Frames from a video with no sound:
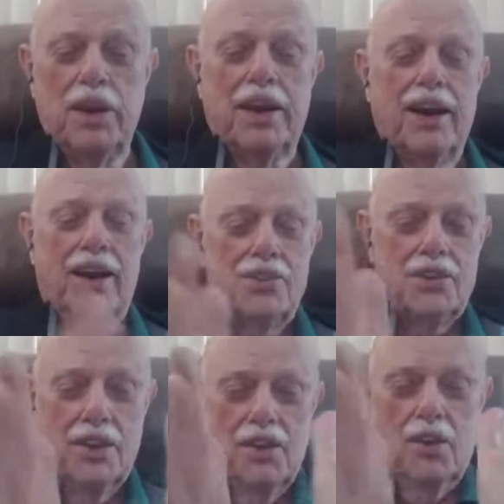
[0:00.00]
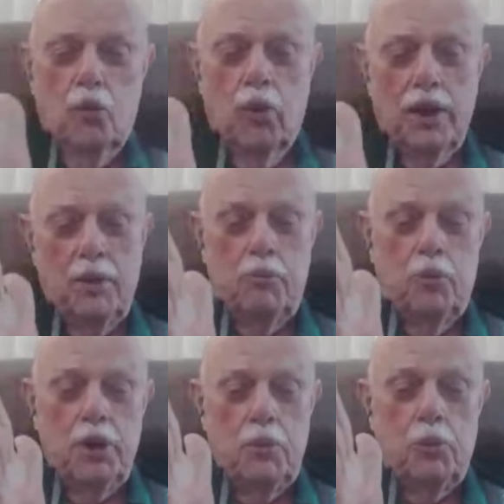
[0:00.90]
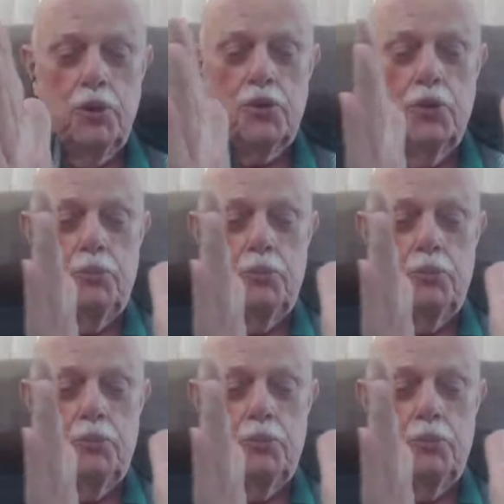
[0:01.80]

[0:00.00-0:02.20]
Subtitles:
Because when you put